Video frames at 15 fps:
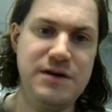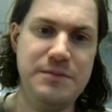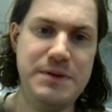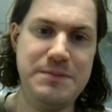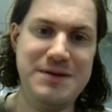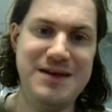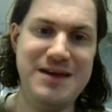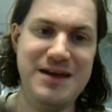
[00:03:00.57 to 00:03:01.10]

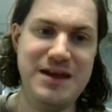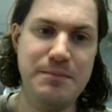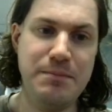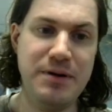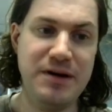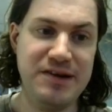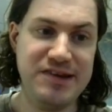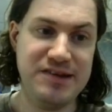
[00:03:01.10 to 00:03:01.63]
maybe getting
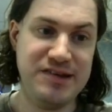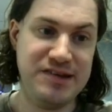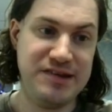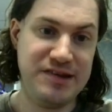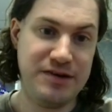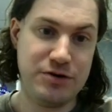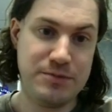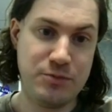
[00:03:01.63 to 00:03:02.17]
buses
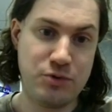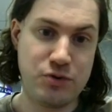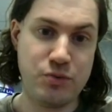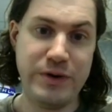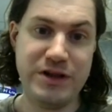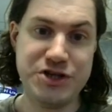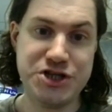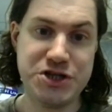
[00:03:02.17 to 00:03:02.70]
that are more
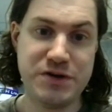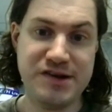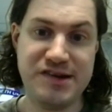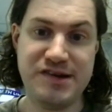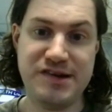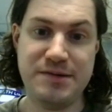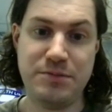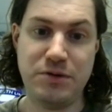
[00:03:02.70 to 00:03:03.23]
wheelchair
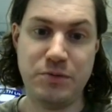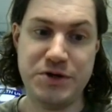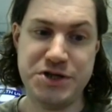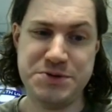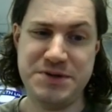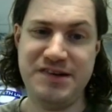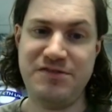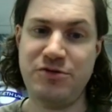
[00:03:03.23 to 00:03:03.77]
accessible, which
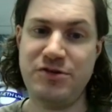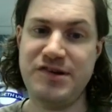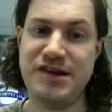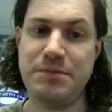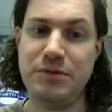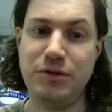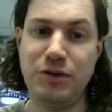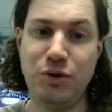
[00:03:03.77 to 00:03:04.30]
means, for
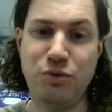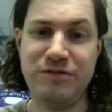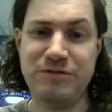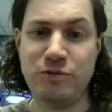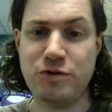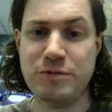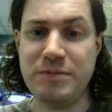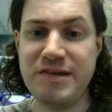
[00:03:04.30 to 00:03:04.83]
example, low
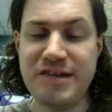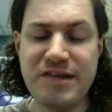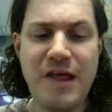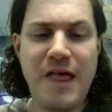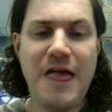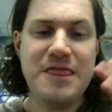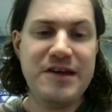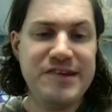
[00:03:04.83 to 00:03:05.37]
floor buses.
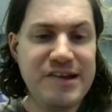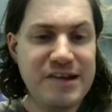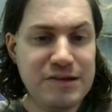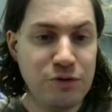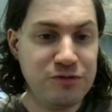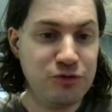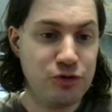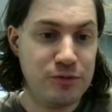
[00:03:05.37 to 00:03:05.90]
That said,
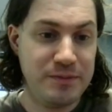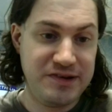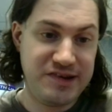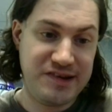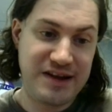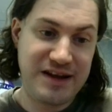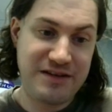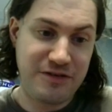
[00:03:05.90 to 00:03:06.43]
low floor
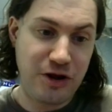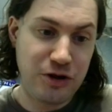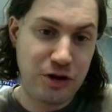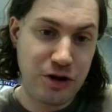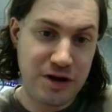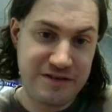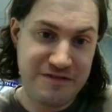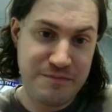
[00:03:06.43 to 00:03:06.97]
buses have a
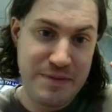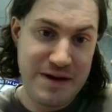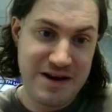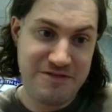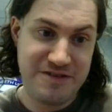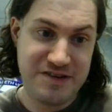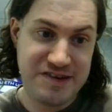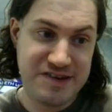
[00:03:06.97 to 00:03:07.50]
lot of
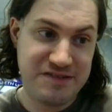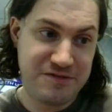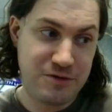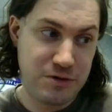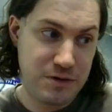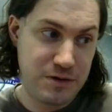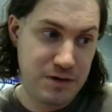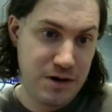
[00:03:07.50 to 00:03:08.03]
benefits
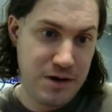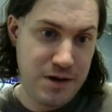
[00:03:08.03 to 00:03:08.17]
for